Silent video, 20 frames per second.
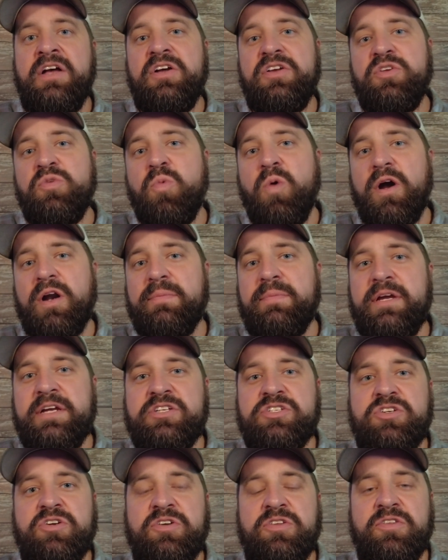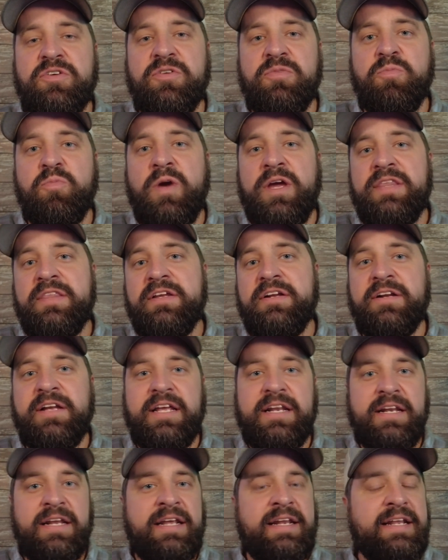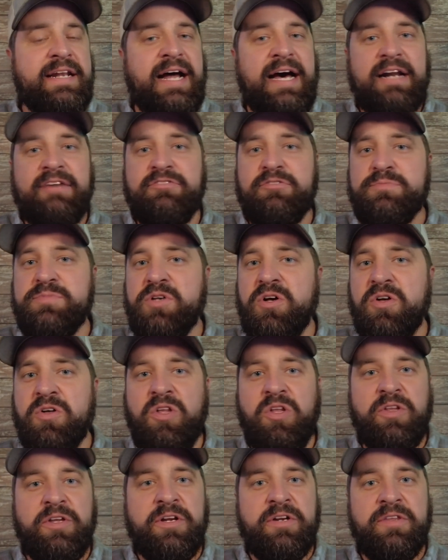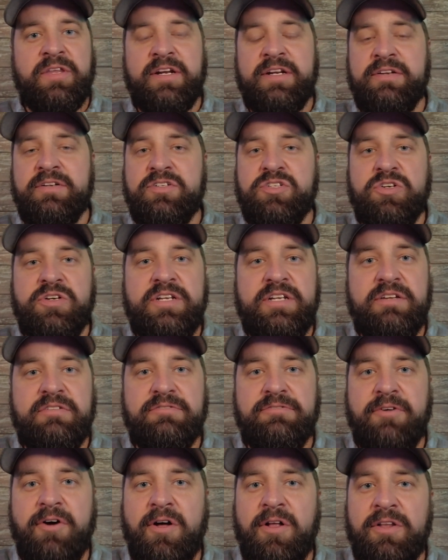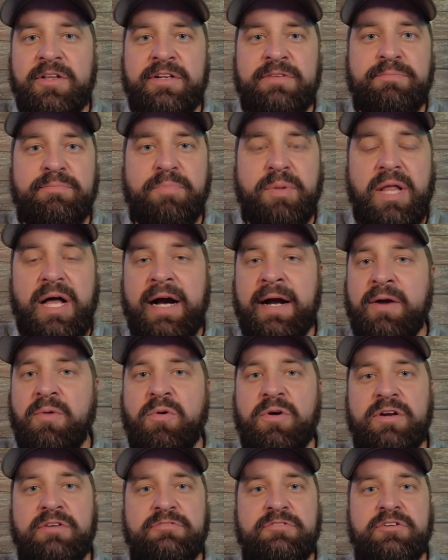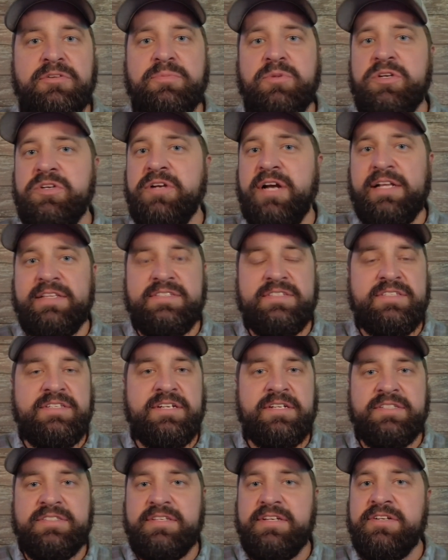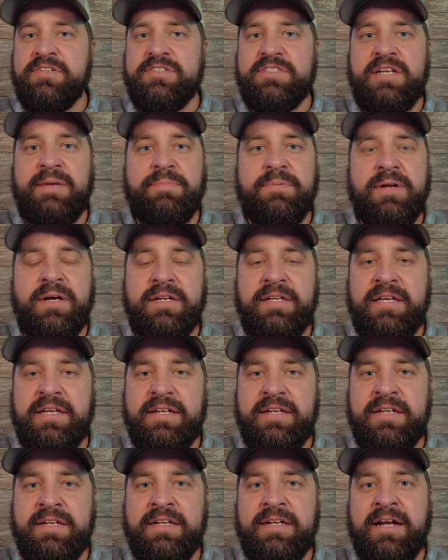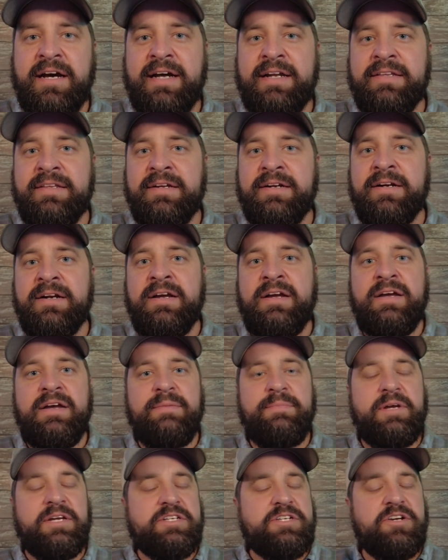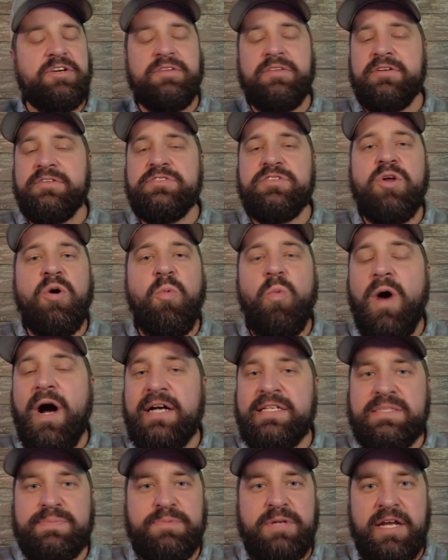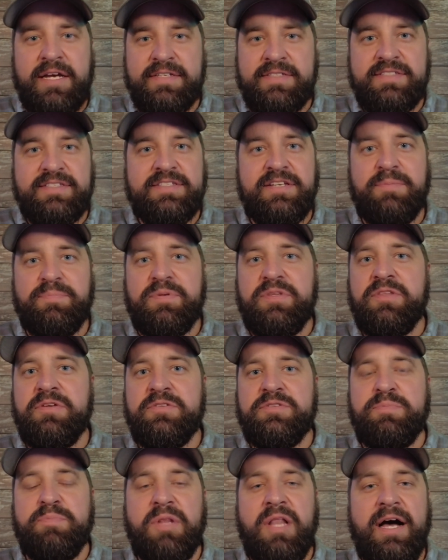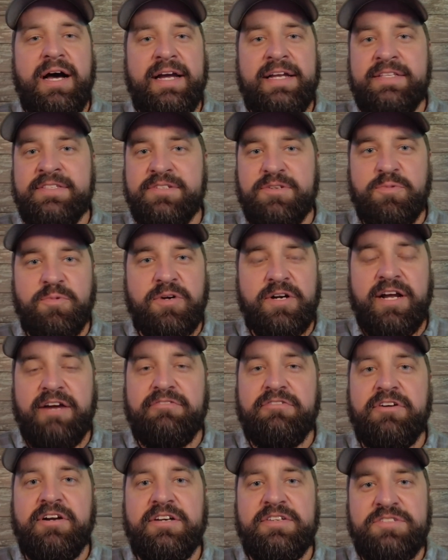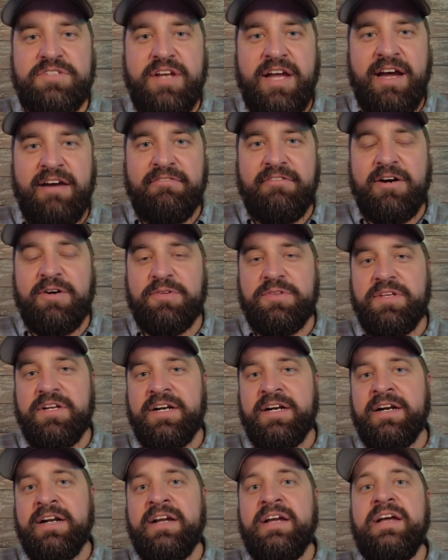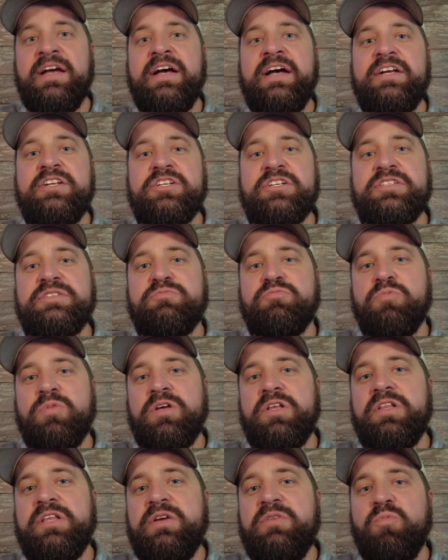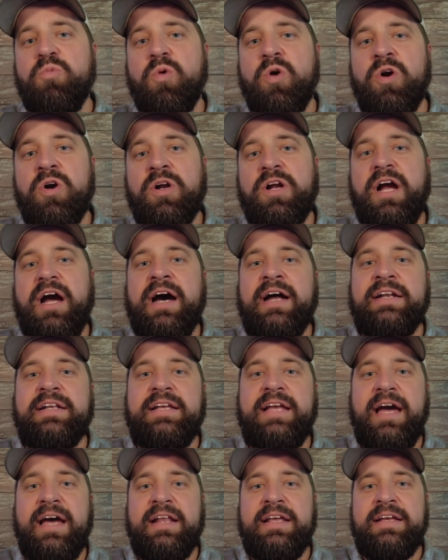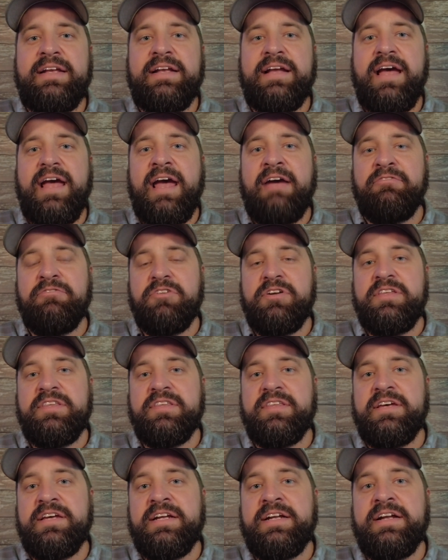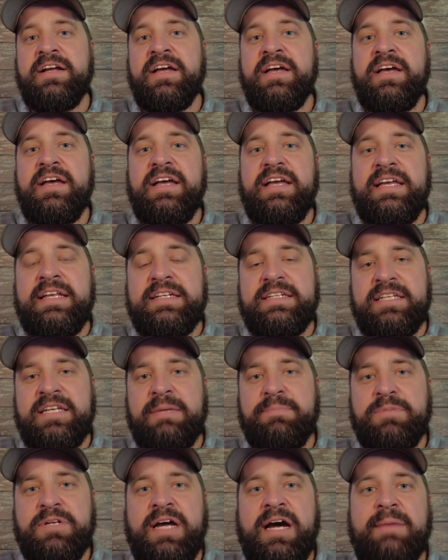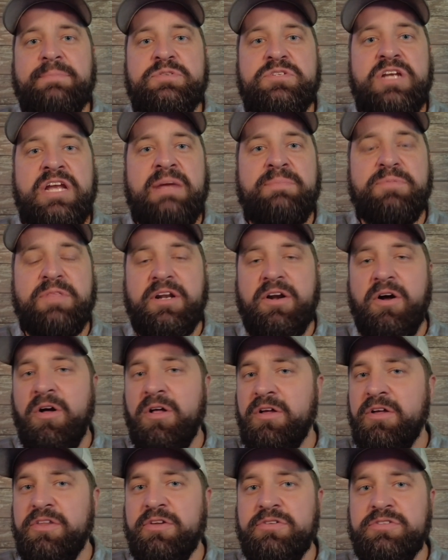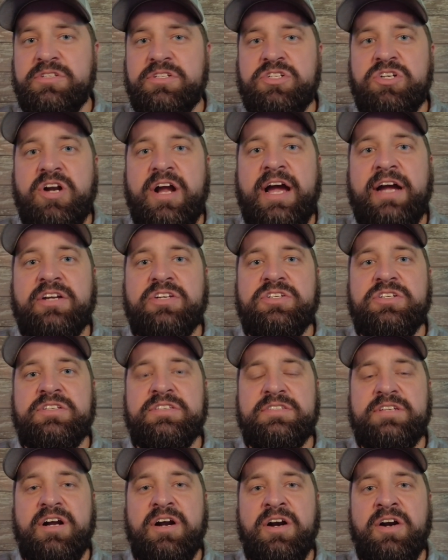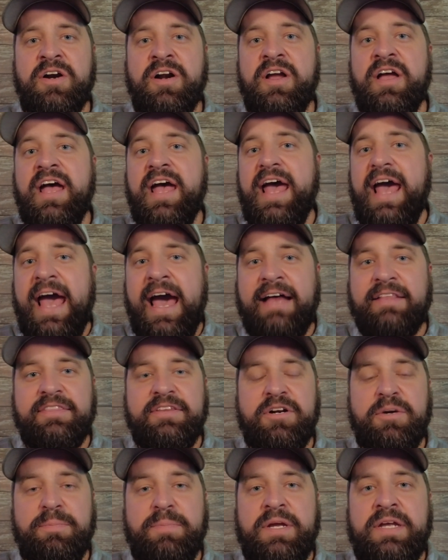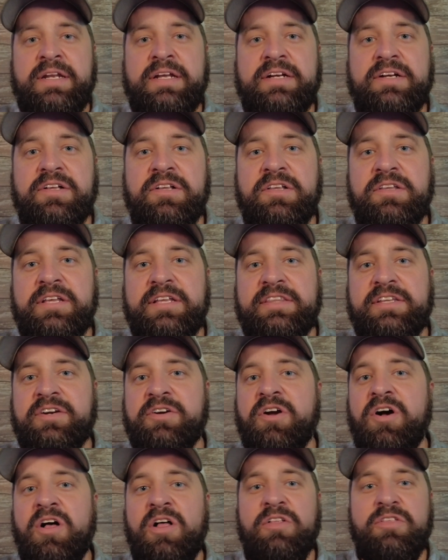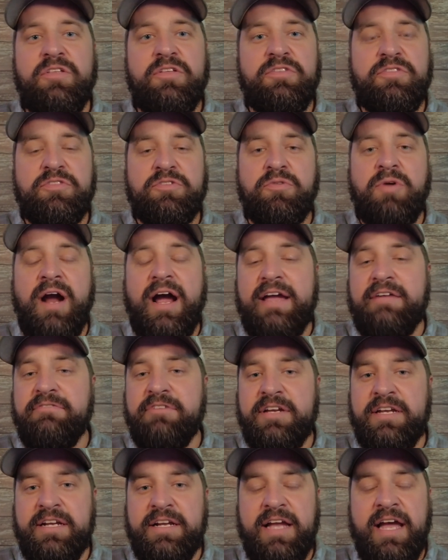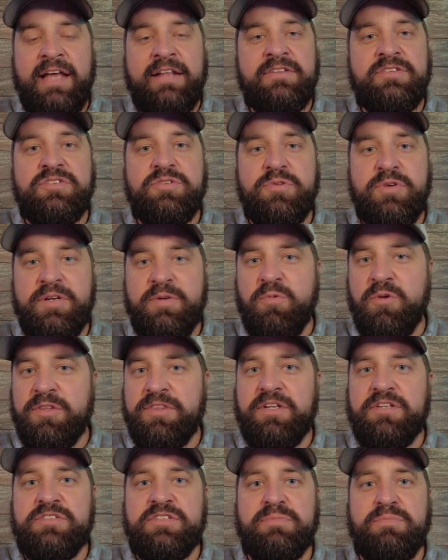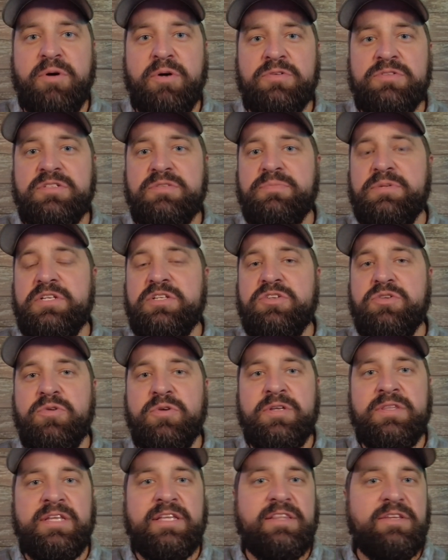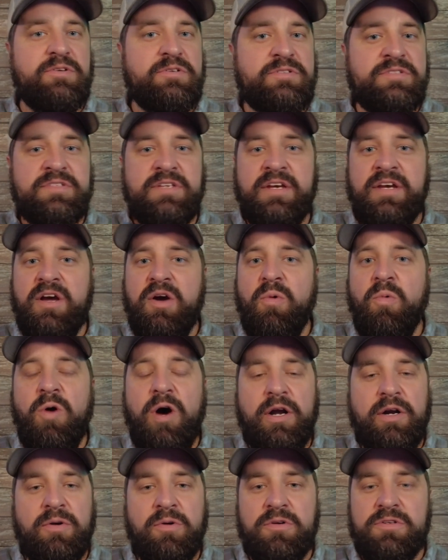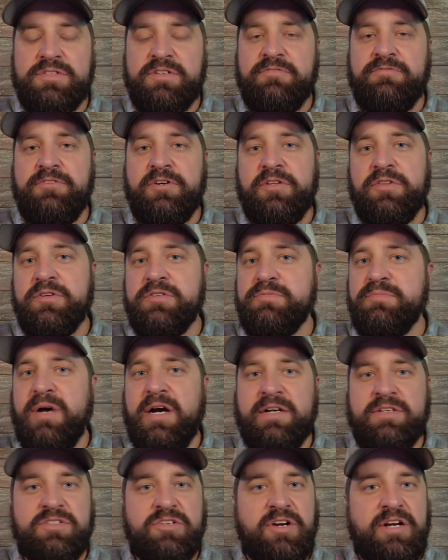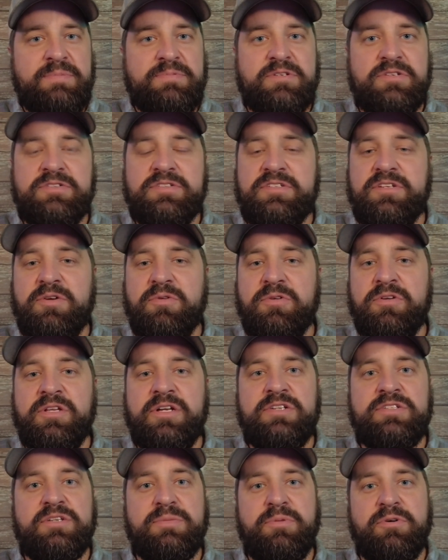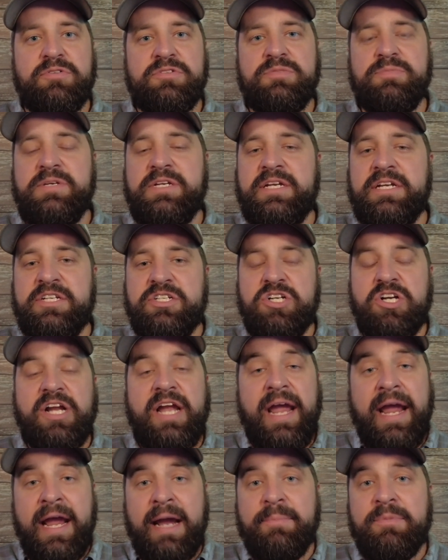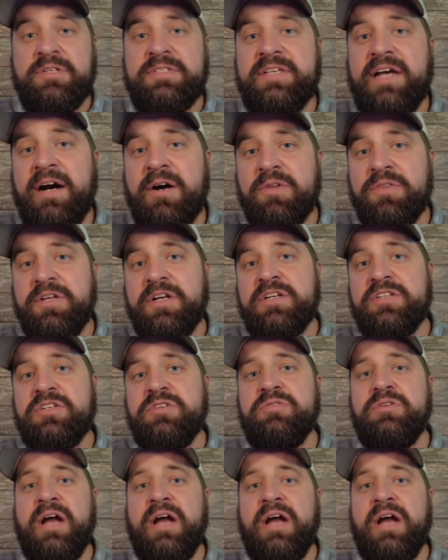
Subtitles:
You want to make sure the way that you're getting in and out of them is all clear, that a tree didn't fall and block one of them, or you got sticks that you're stepping on getting in and out of there. Make sure there's no wasp nests up in those blinds or whatever else you have out there. Just really work on getting everything in tip-top shape, that all of those attractions are at their pinnacle, that they're all thriving and doing what they're supposed to be doing, that those water holes are filled, those mock scrapes are still where they're supposed to be. Get your cameras out there too.